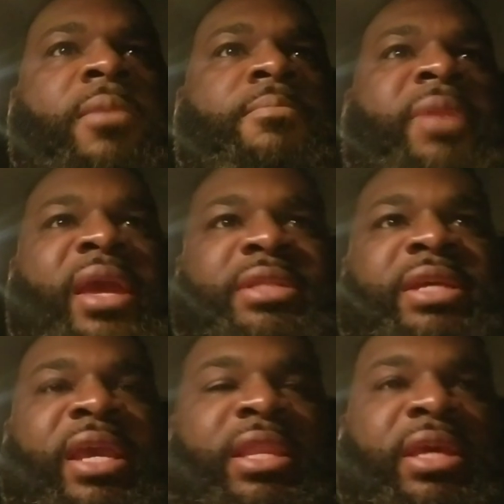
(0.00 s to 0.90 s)

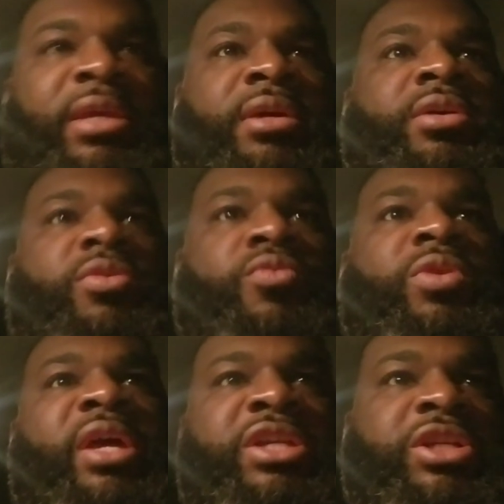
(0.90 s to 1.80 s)
maintaining
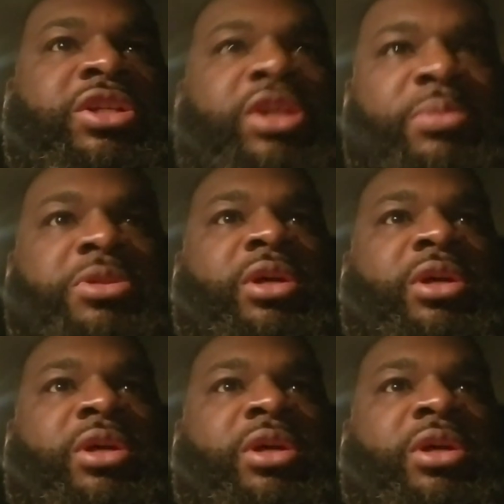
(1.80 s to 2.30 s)
relationships